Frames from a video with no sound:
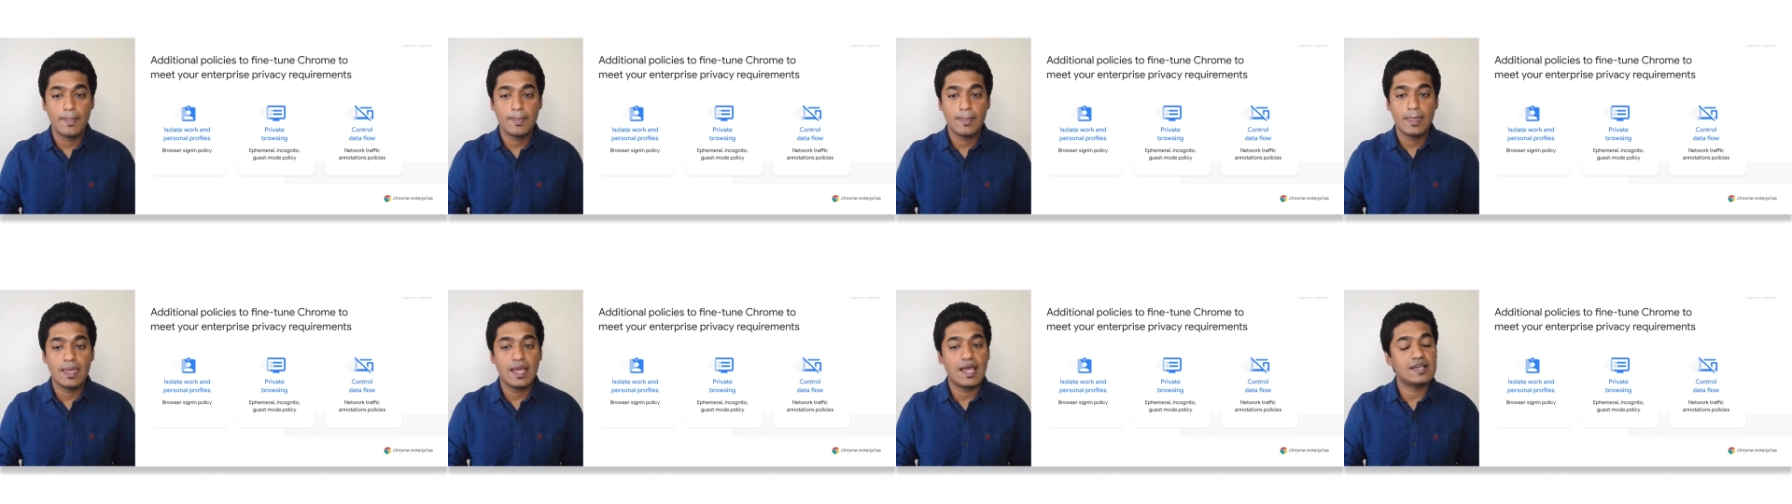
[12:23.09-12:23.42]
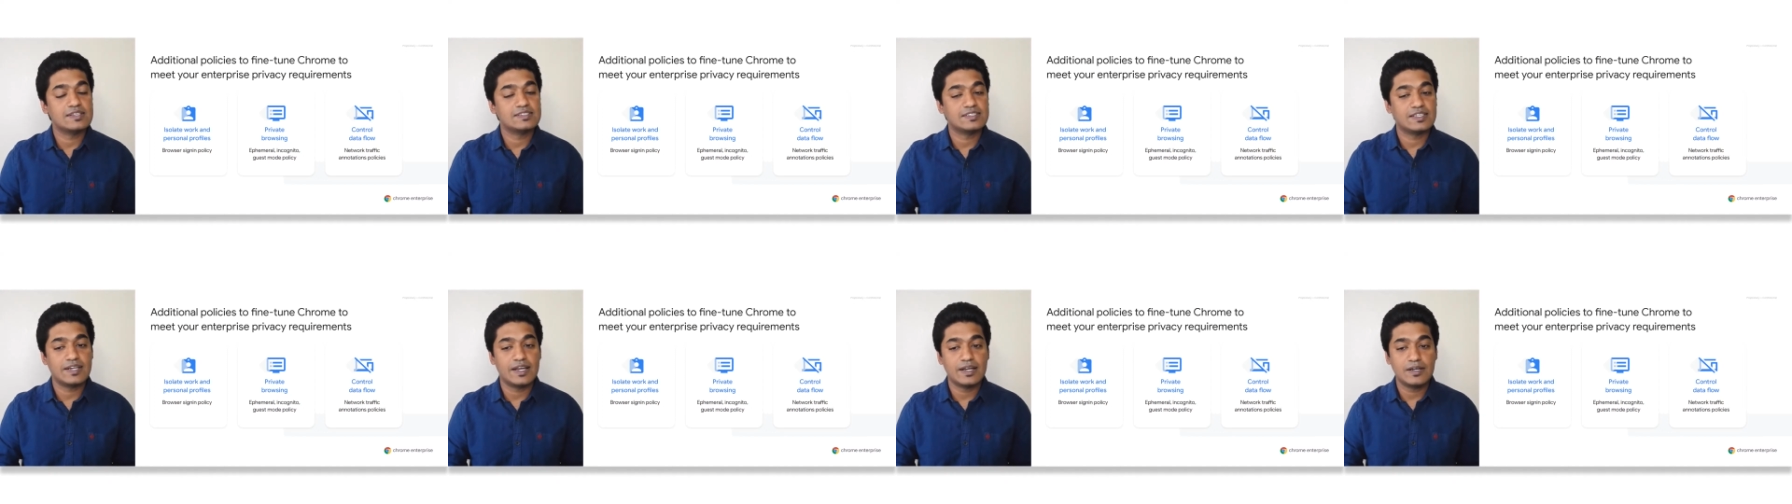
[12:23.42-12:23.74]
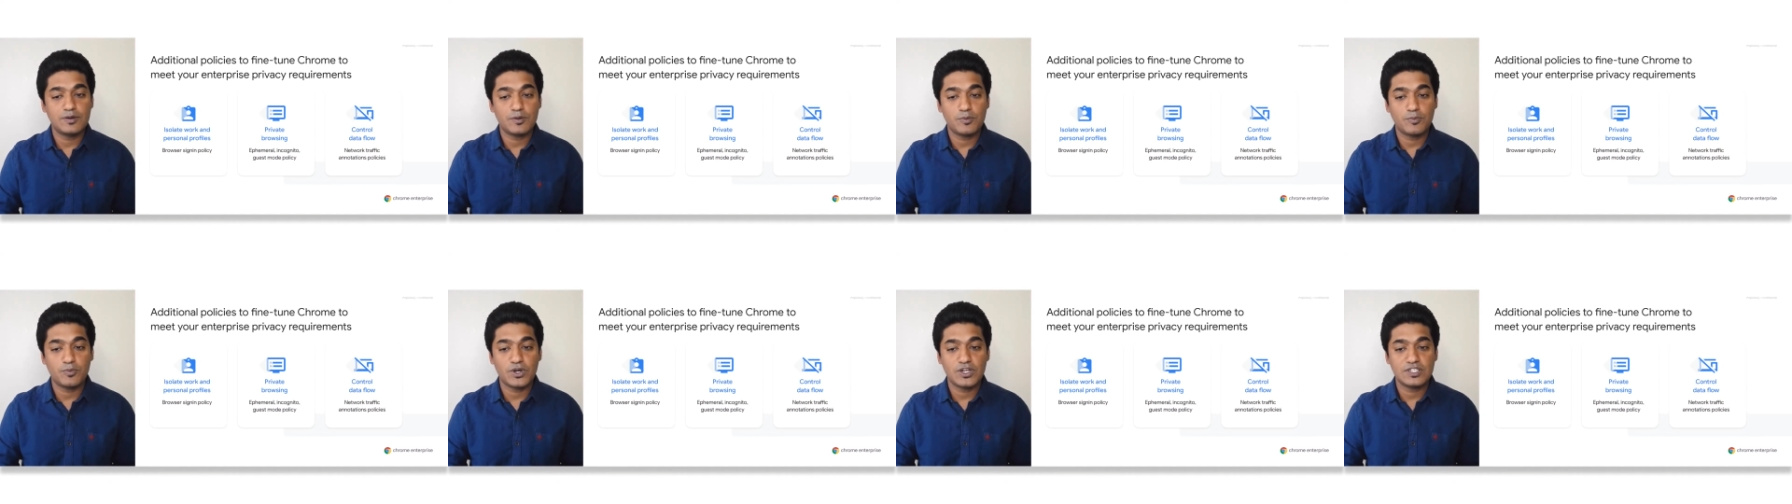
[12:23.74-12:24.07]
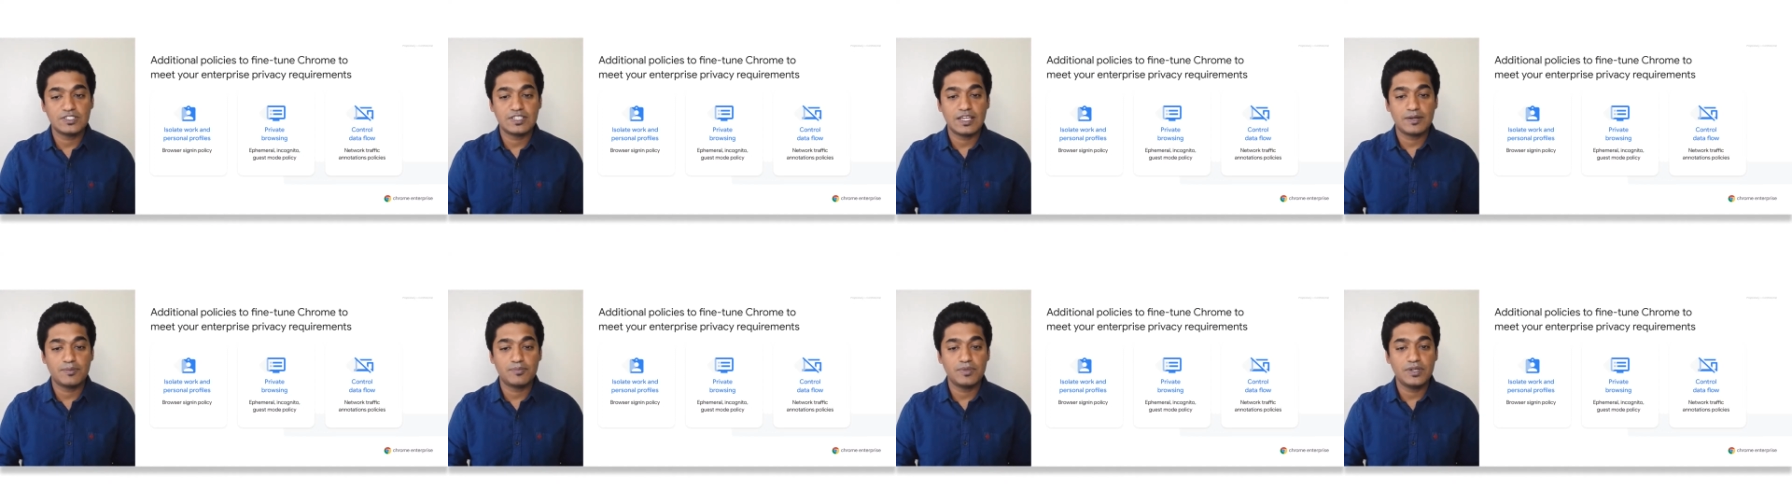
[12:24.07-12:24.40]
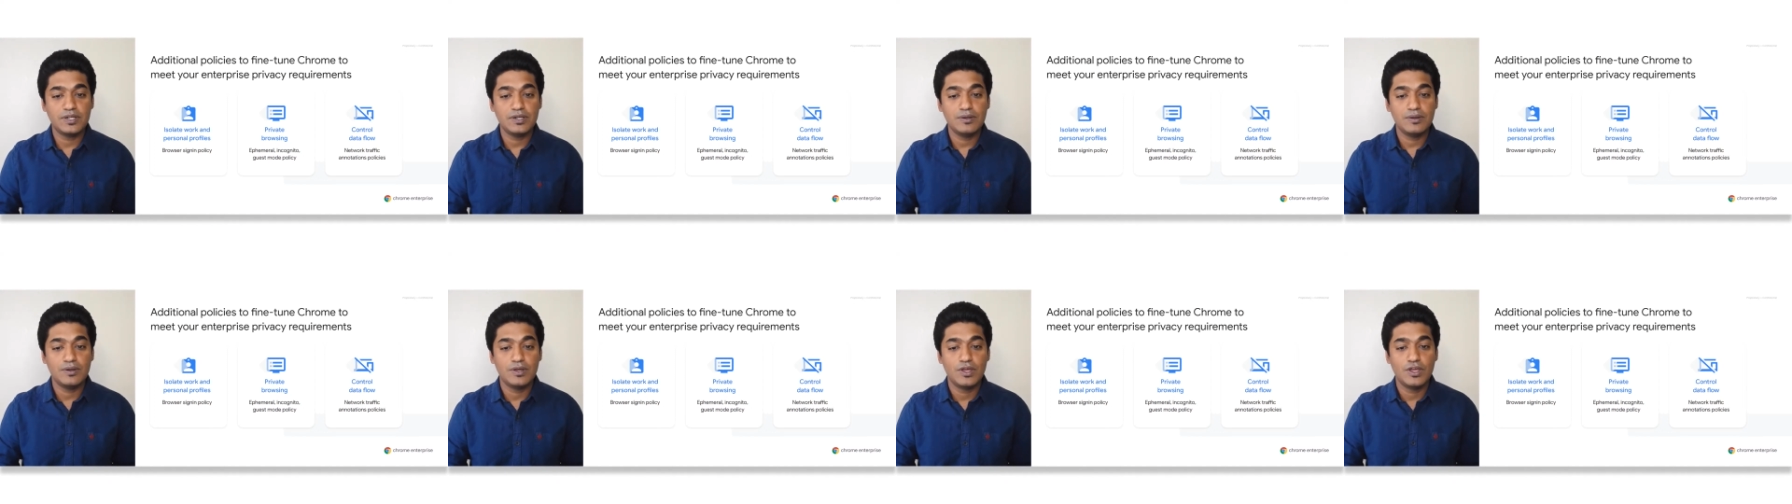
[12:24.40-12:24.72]
As an enterprise admin,
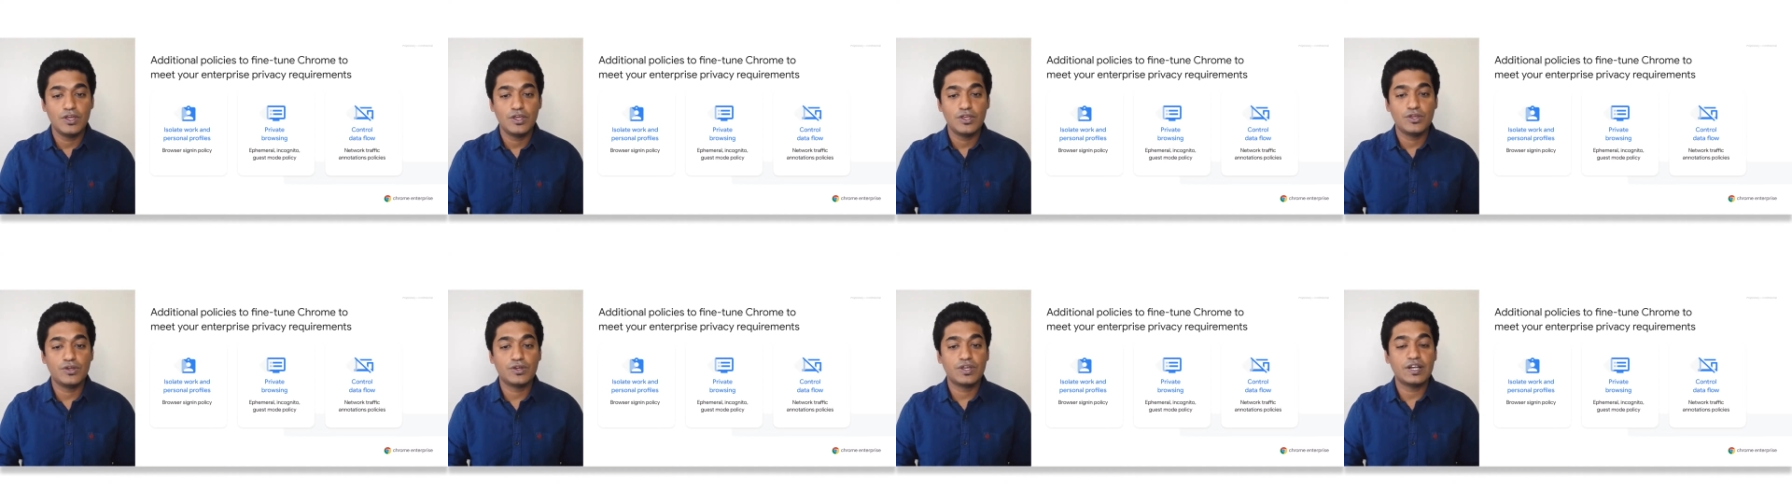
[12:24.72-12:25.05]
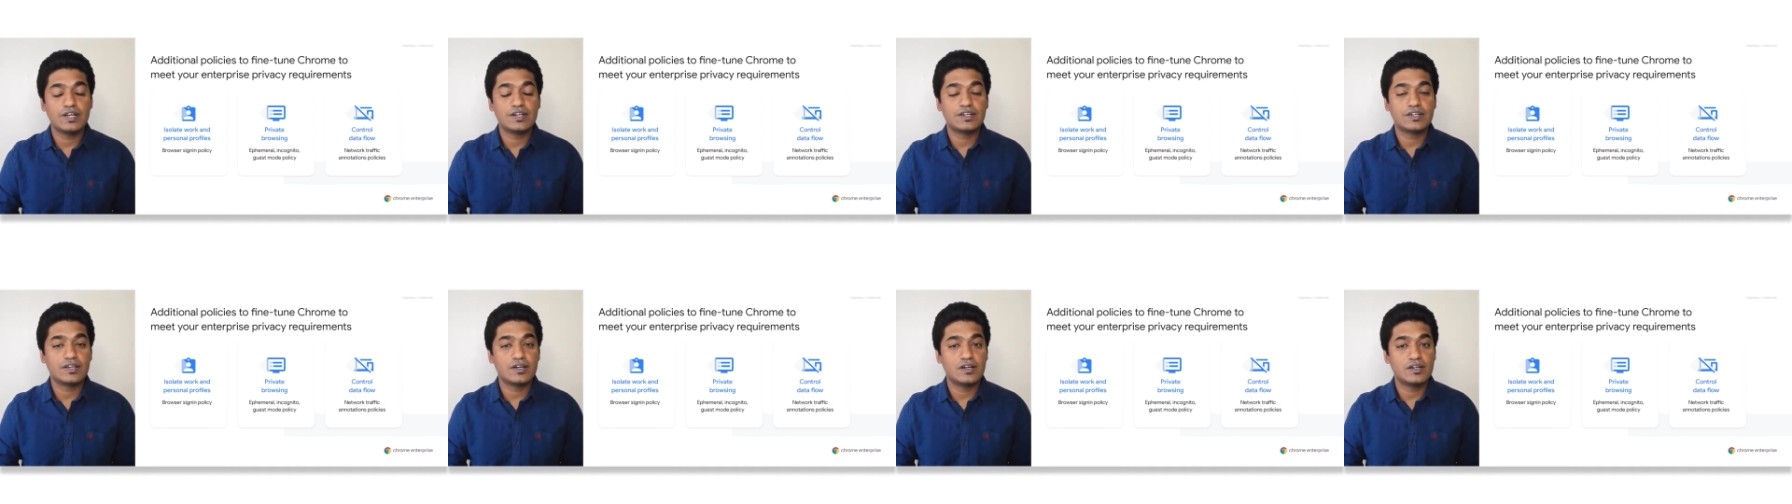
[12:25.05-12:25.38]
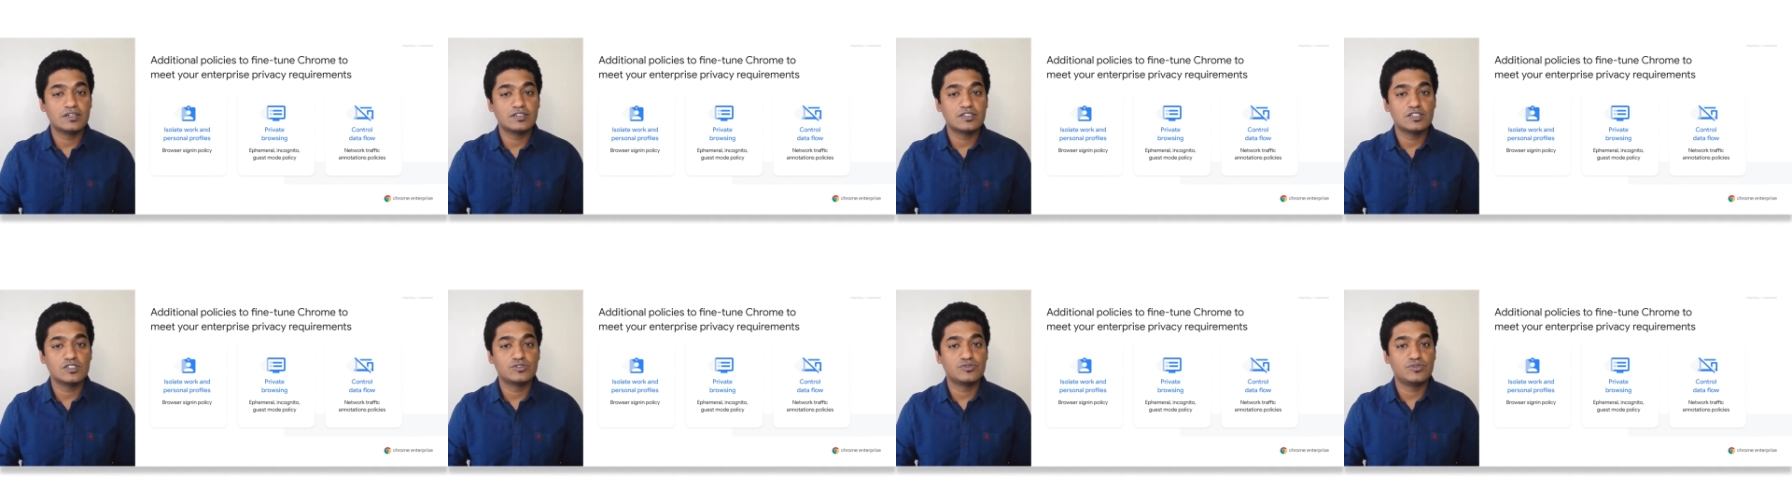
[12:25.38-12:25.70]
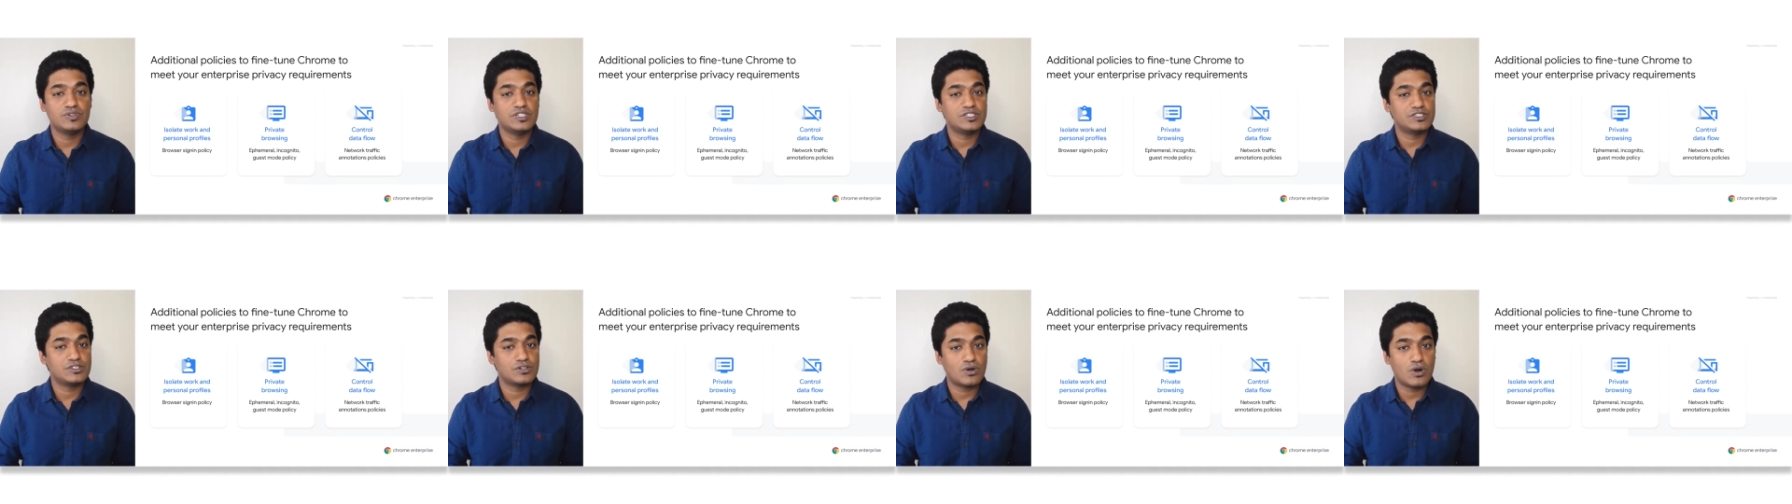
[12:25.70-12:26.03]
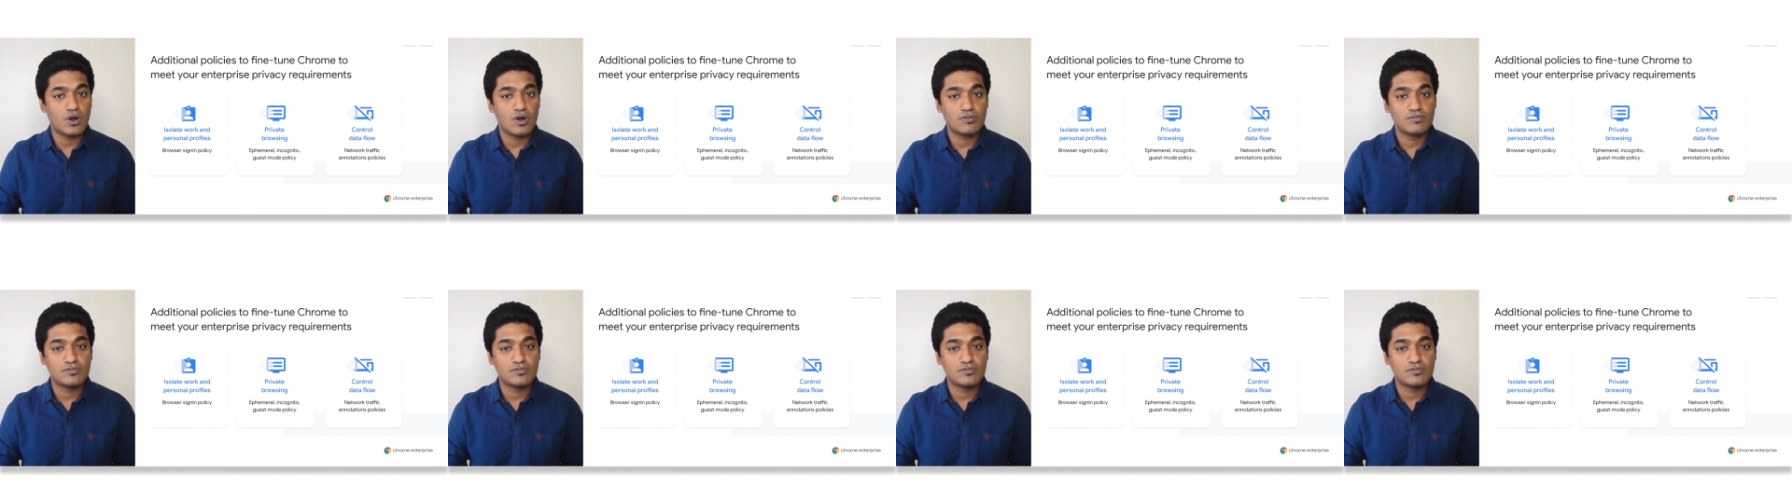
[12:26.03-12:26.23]
you can turn this feature off.